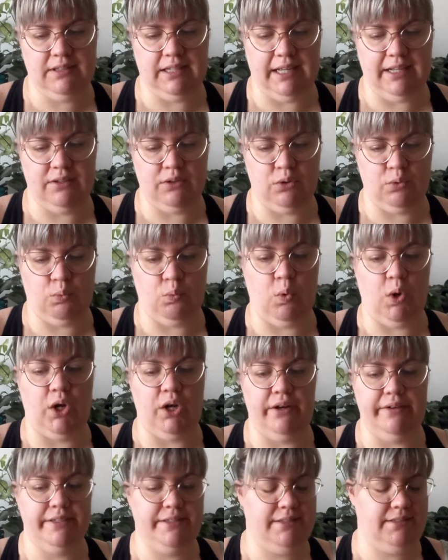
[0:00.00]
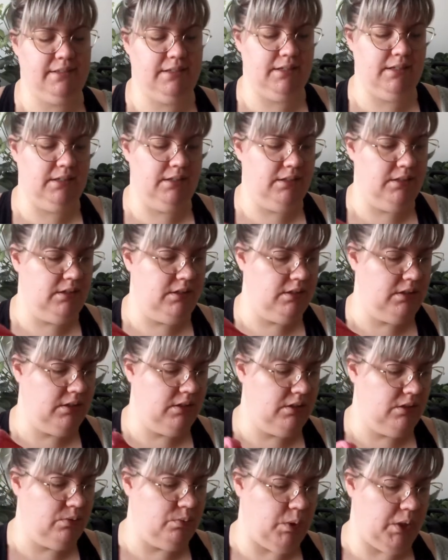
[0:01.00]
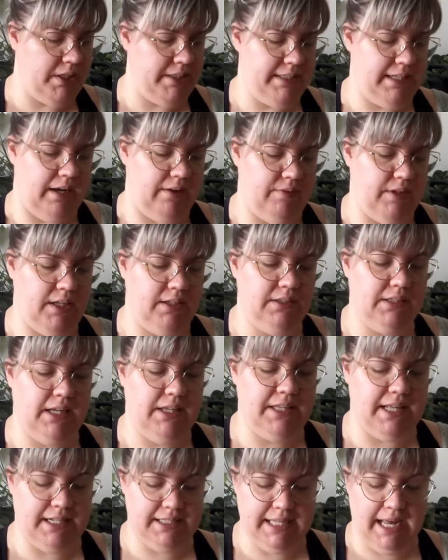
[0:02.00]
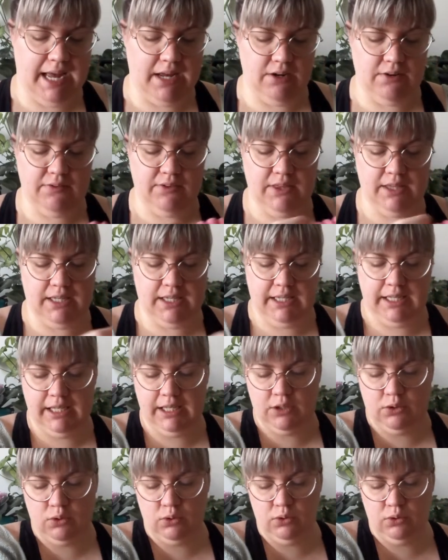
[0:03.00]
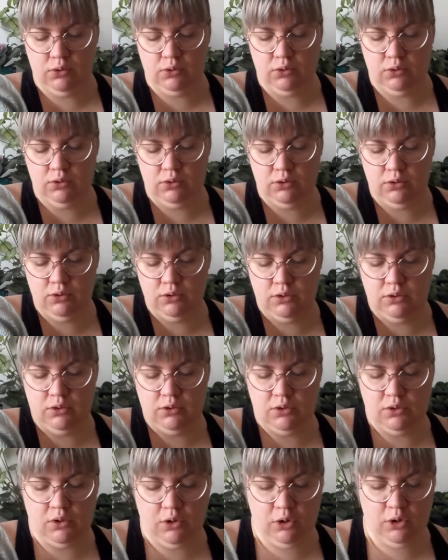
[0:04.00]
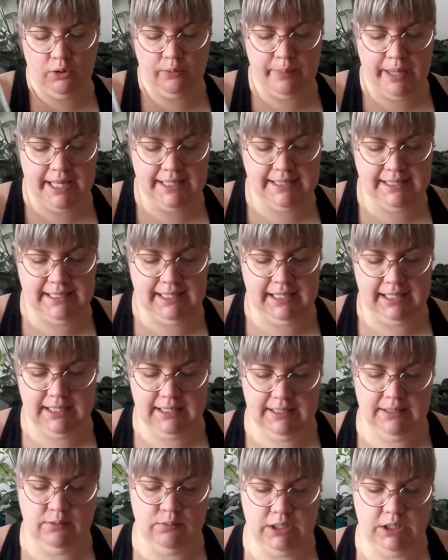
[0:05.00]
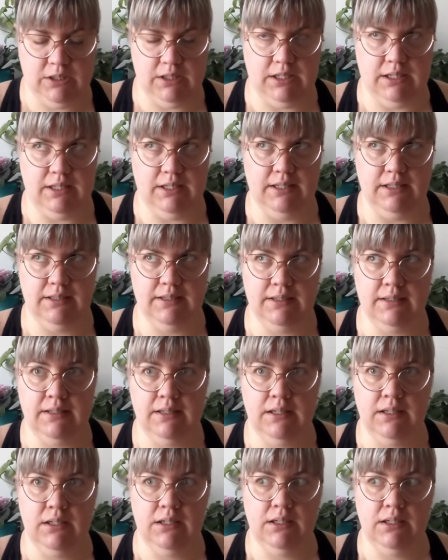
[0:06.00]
like the worst ever. And that's out of the Hiku Kobasi, which is